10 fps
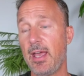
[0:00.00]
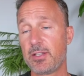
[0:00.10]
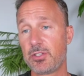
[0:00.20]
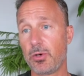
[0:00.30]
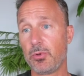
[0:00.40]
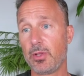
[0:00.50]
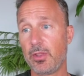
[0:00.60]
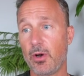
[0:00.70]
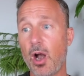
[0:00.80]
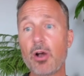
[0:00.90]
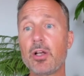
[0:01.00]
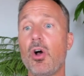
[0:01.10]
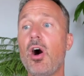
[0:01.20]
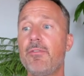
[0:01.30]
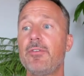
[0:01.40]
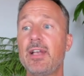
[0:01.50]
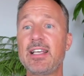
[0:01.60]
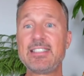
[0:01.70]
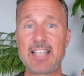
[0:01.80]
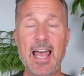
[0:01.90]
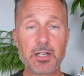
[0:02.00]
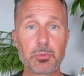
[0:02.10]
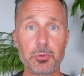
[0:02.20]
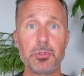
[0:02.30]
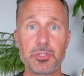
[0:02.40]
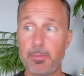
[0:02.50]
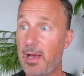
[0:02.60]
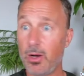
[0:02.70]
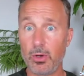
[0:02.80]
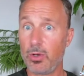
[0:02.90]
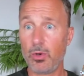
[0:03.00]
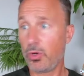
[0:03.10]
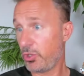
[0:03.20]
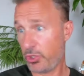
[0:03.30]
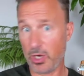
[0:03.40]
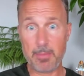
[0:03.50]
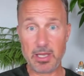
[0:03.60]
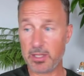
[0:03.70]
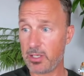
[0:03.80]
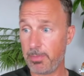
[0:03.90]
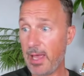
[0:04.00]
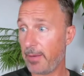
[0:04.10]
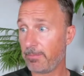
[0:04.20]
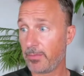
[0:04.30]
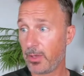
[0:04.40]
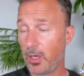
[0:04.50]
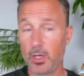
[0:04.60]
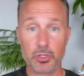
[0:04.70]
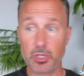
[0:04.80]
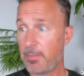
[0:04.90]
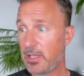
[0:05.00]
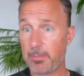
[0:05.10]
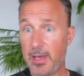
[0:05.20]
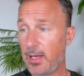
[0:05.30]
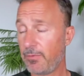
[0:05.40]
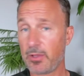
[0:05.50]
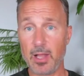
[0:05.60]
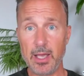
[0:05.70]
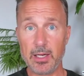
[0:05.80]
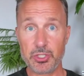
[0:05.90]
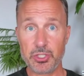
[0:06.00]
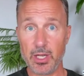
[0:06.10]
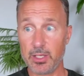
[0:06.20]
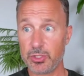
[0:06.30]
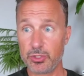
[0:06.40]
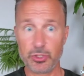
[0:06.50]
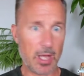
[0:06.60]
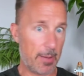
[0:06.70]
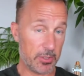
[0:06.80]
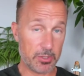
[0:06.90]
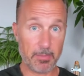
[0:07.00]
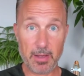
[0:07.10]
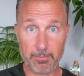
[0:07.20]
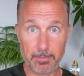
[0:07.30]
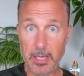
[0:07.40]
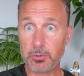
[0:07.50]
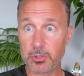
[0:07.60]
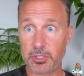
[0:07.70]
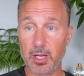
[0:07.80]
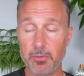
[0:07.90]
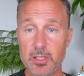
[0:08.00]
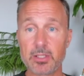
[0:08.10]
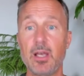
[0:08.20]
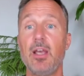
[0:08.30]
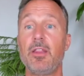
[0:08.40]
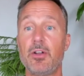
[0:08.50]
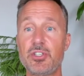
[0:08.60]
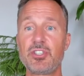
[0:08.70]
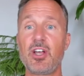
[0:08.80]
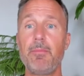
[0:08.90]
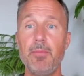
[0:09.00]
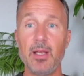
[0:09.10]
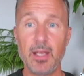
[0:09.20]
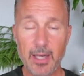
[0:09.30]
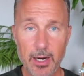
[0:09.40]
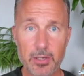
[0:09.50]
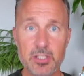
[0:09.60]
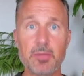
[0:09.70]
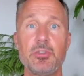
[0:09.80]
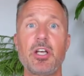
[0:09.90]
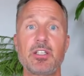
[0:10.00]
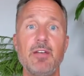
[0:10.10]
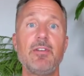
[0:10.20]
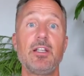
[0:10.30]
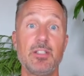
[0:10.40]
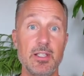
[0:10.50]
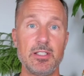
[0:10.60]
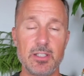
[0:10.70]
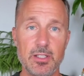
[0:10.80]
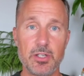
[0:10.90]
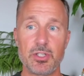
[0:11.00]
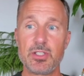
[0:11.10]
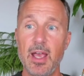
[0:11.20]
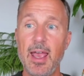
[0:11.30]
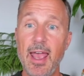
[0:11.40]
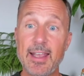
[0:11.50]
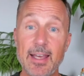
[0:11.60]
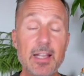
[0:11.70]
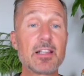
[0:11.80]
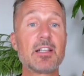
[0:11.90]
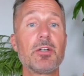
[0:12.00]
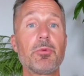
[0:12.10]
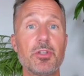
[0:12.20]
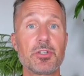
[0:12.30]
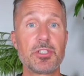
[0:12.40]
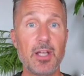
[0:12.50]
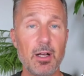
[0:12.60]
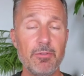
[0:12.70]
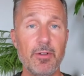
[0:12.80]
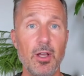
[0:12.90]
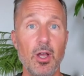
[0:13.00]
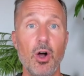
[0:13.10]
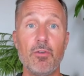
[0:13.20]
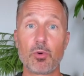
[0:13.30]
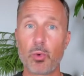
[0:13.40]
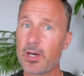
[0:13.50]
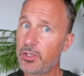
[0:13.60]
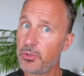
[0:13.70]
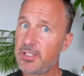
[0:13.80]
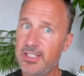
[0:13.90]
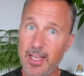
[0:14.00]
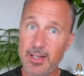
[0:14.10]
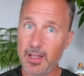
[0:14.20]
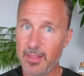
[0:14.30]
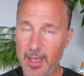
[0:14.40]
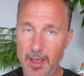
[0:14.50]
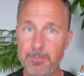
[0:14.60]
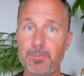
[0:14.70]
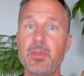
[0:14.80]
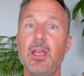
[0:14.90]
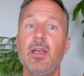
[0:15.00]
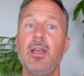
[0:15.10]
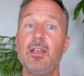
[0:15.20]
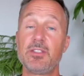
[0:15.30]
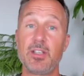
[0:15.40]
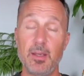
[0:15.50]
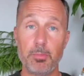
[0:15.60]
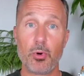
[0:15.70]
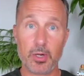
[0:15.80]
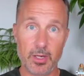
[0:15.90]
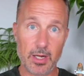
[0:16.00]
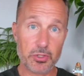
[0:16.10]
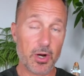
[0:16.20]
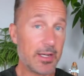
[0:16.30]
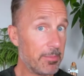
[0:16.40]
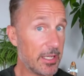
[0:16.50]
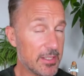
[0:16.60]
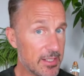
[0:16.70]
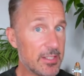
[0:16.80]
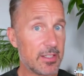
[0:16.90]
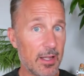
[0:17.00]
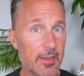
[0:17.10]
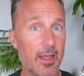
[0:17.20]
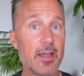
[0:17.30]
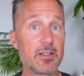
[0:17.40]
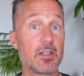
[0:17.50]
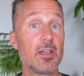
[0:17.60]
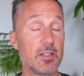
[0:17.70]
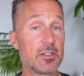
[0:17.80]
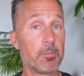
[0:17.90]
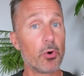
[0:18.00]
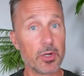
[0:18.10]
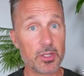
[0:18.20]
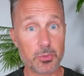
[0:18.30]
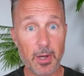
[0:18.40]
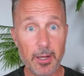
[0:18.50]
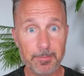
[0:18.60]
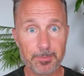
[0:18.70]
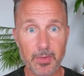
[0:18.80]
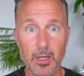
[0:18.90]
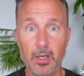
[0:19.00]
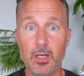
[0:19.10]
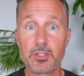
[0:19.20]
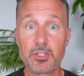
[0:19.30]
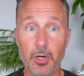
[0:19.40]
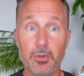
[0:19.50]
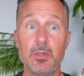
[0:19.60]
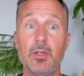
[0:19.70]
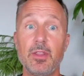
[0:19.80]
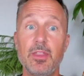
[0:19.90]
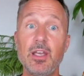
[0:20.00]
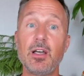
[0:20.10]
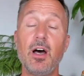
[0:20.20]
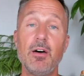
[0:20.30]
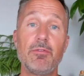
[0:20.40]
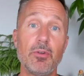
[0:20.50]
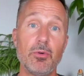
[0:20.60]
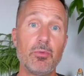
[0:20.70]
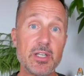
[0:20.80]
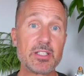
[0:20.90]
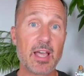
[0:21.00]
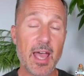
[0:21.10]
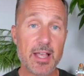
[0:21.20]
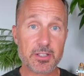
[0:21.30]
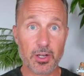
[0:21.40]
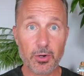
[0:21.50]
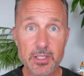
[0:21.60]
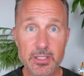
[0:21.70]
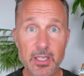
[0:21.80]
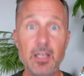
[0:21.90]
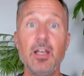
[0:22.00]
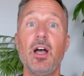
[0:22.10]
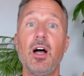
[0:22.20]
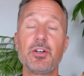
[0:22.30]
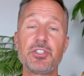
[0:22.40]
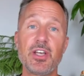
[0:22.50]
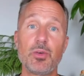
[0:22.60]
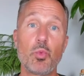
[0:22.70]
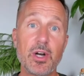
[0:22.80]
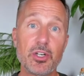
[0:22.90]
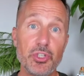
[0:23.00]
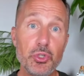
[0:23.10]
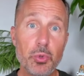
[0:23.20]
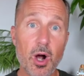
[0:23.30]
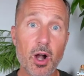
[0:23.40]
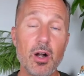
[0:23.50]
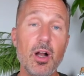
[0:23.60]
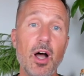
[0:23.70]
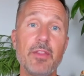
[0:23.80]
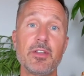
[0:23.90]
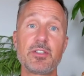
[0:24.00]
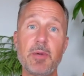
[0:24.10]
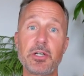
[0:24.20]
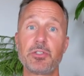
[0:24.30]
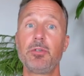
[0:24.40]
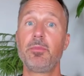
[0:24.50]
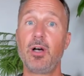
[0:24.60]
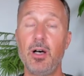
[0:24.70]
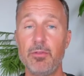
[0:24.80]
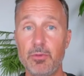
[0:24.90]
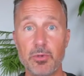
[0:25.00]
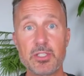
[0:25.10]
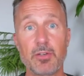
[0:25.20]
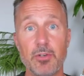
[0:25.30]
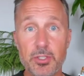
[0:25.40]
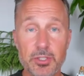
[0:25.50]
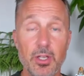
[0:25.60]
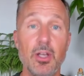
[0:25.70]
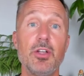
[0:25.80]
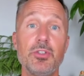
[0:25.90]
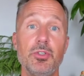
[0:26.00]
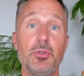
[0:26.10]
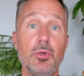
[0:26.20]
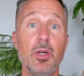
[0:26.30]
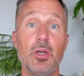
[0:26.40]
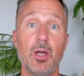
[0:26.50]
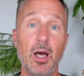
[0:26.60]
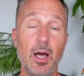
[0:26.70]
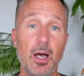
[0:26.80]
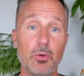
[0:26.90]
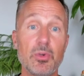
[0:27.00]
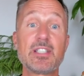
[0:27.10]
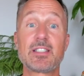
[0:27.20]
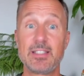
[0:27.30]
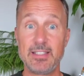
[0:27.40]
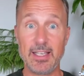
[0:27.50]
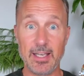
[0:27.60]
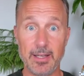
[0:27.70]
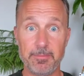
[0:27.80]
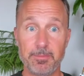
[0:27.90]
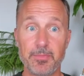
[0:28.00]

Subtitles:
And so there aren't often exact rules about, should I make this bet? Should I make the bet if the line has changed? How much of my bankroll should I risk? There's some inherent subjectivity to these decisions, and getting clear with yourself over where you stand on that is important, and trying to be consistent on that is important as well. So think of risk as a currency. Understand where you are on the spectrum of risk averse to risk seeking.